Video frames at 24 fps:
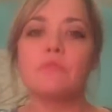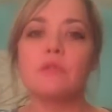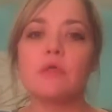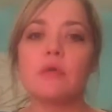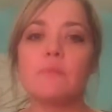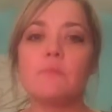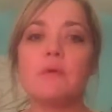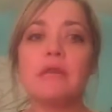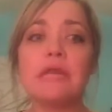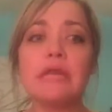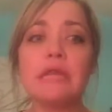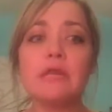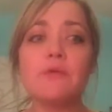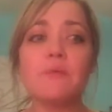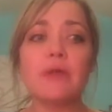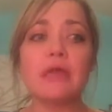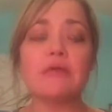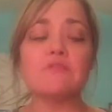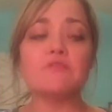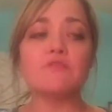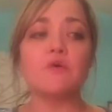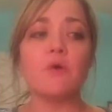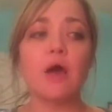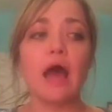But anyway,
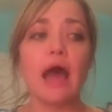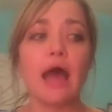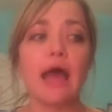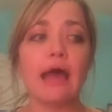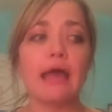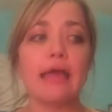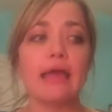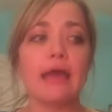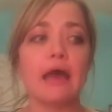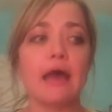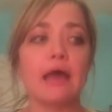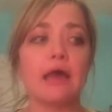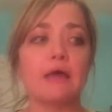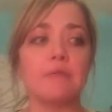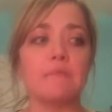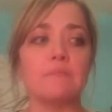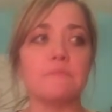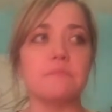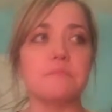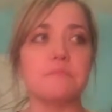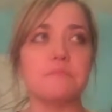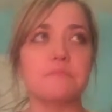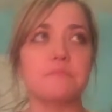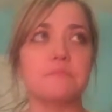so
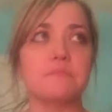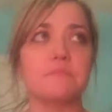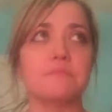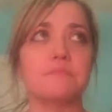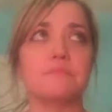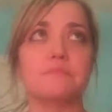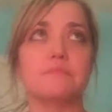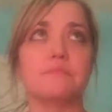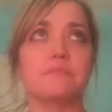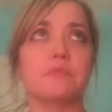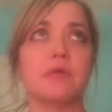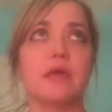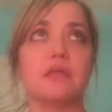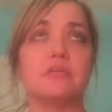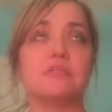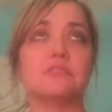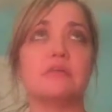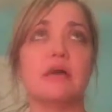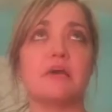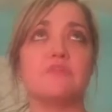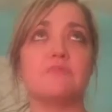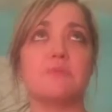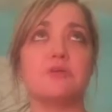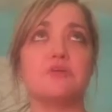I just
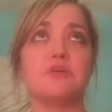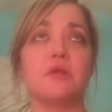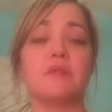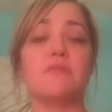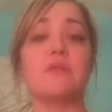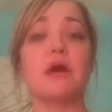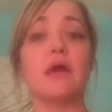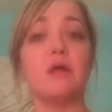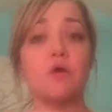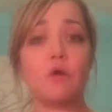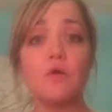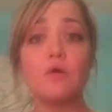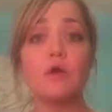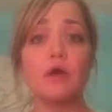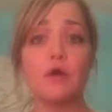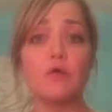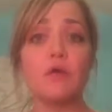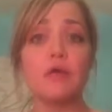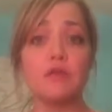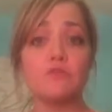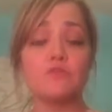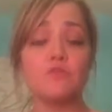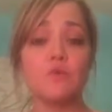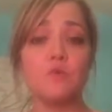lost my train of thought. Oh,
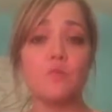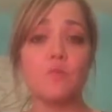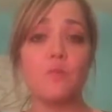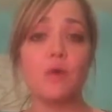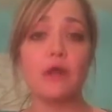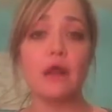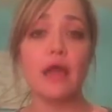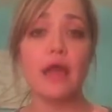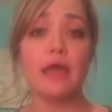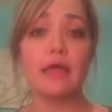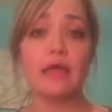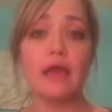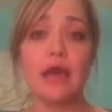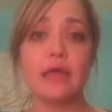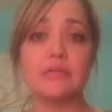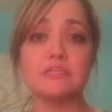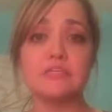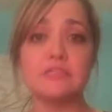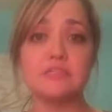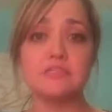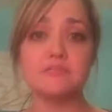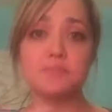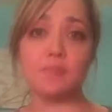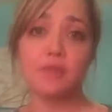okay. So when I got to
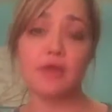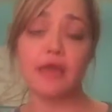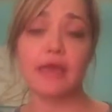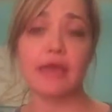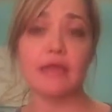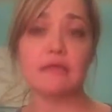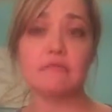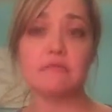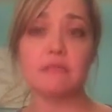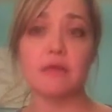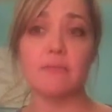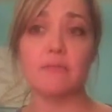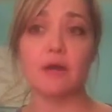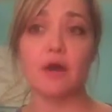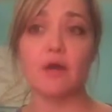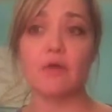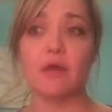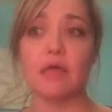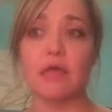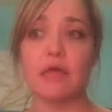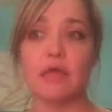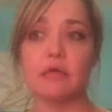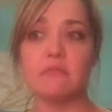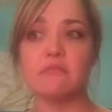this place
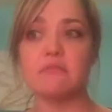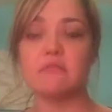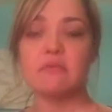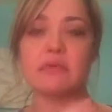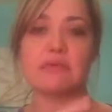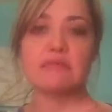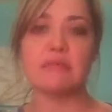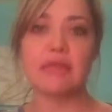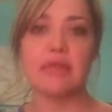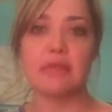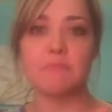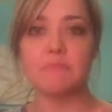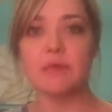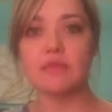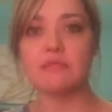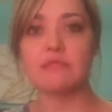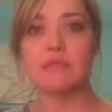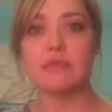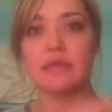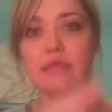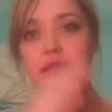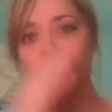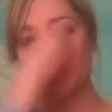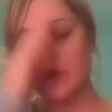about 6-8 months
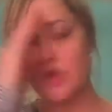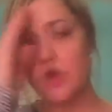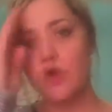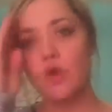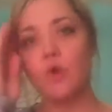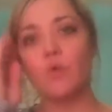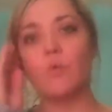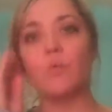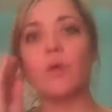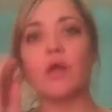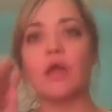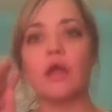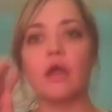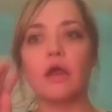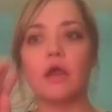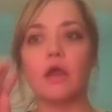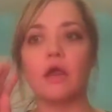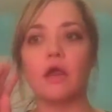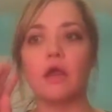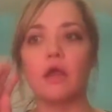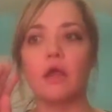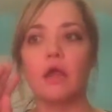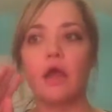in, where,